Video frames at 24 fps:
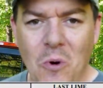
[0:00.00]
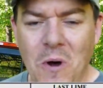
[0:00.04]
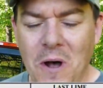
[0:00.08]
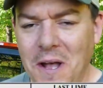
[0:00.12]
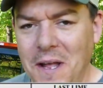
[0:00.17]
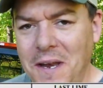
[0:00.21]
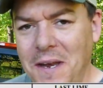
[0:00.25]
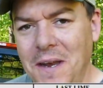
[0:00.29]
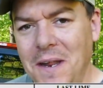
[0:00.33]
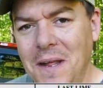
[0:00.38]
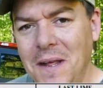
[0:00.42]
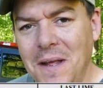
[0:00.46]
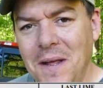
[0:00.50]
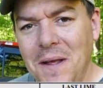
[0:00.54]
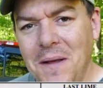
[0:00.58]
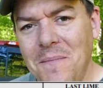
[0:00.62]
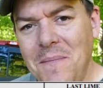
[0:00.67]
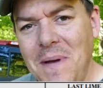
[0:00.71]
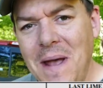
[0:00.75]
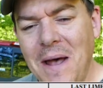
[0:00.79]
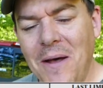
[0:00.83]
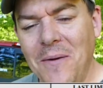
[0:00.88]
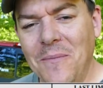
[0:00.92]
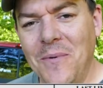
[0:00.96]
one
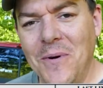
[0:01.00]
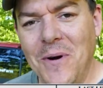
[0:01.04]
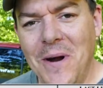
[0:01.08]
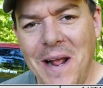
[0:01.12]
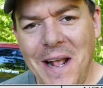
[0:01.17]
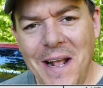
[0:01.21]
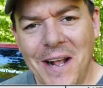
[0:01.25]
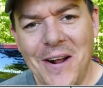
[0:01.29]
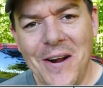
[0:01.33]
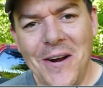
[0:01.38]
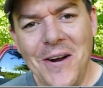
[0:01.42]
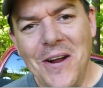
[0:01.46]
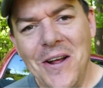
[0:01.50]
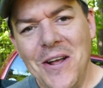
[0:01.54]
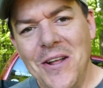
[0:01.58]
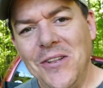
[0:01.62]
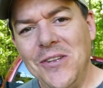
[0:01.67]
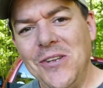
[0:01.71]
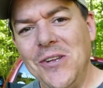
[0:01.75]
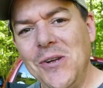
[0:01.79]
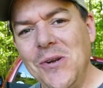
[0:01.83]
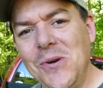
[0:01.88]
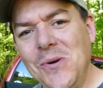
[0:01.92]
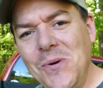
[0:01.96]
pound per acre
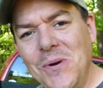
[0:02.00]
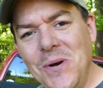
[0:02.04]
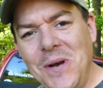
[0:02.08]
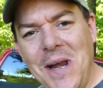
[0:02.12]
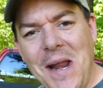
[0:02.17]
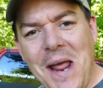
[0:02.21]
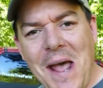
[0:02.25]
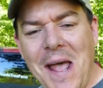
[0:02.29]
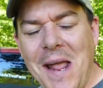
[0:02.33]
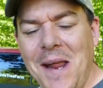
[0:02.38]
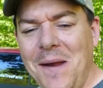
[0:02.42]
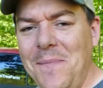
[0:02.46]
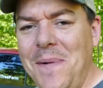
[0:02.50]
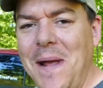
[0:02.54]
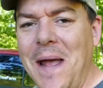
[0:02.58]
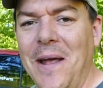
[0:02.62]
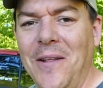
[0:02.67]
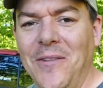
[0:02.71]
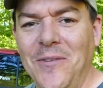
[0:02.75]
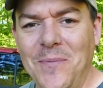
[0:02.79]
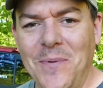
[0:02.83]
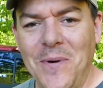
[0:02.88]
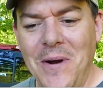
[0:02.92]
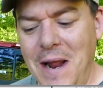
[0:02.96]
to nine
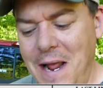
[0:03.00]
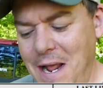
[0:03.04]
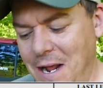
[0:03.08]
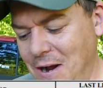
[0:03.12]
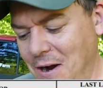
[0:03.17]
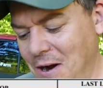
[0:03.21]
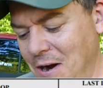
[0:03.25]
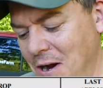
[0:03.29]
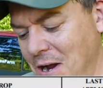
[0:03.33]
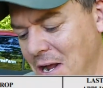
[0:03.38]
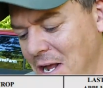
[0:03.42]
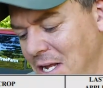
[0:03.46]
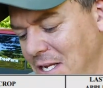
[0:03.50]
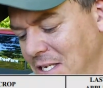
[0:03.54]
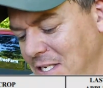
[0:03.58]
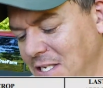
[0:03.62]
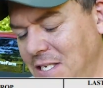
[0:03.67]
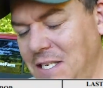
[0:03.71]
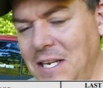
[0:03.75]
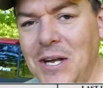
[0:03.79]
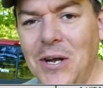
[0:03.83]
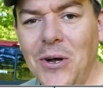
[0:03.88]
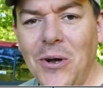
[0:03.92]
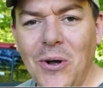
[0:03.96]
pounds per acre.
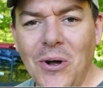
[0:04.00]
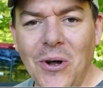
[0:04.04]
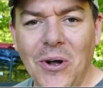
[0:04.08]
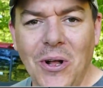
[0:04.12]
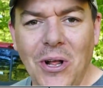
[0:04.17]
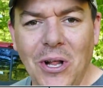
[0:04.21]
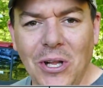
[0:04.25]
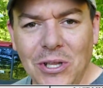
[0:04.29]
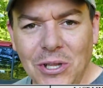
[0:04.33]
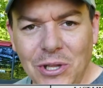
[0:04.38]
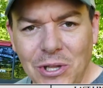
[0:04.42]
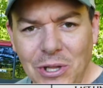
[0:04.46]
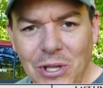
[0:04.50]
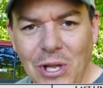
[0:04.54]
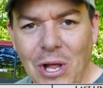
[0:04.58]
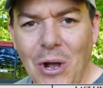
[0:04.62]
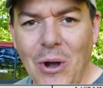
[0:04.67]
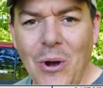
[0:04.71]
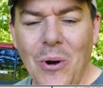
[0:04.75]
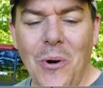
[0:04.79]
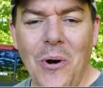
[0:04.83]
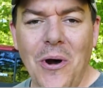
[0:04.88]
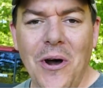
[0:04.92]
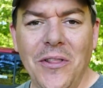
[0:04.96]
Still
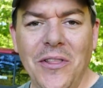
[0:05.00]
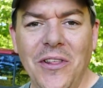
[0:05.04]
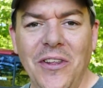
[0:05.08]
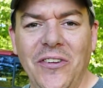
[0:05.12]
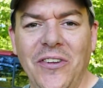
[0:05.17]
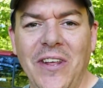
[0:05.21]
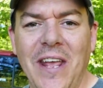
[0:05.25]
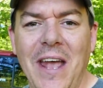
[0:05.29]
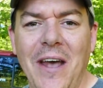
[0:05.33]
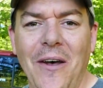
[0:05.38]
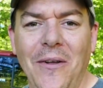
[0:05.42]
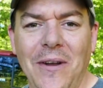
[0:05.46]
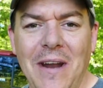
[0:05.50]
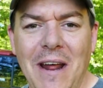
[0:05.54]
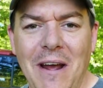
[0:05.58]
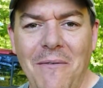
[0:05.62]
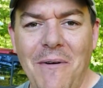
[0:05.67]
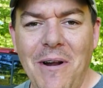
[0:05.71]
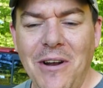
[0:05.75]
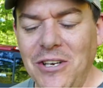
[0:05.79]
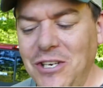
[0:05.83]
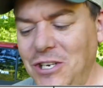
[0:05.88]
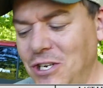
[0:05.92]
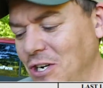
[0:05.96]
low on the scale. Now
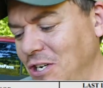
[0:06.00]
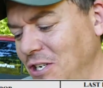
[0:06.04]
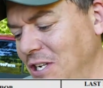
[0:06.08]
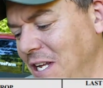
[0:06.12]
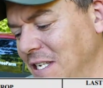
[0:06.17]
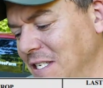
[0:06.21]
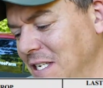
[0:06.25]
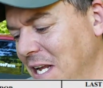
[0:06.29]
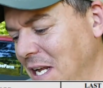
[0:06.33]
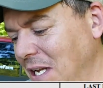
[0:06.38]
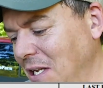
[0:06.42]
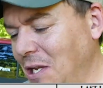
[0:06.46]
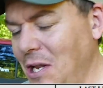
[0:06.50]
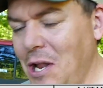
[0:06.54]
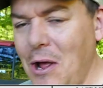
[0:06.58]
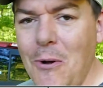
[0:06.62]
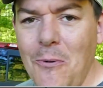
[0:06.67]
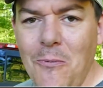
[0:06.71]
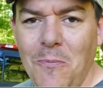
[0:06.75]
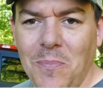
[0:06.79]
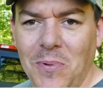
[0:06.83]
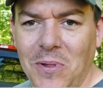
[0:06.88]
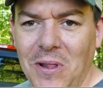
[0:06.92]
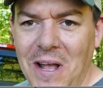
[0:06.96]
registers as a
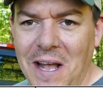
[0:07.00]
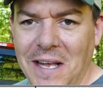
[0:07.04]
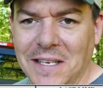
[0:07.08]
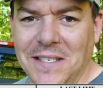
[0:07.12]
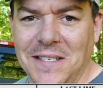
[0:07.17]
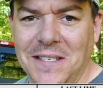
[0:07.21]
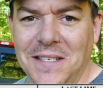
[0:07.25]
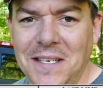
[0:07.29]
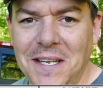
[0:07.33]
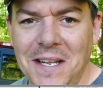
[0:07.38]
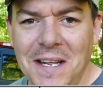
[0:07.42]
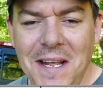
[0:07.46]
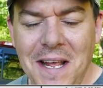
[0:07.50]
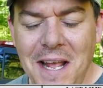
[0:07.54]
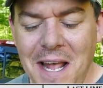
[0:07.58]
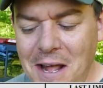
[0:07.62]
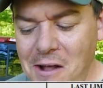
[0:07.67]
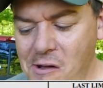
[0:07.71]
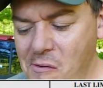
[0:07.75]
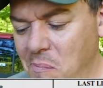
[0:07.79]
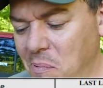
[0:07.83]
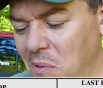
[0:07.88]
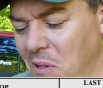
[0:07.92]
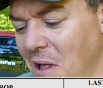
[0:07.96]
low plus,
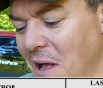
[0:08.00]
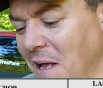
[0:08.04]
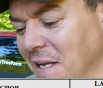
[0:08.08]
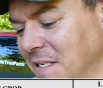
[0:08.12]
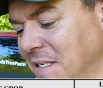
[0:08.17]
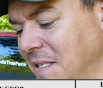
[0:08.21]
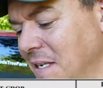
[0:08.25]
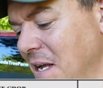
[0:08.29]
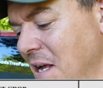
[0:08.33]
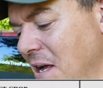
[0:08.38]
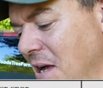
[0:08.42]
L plus,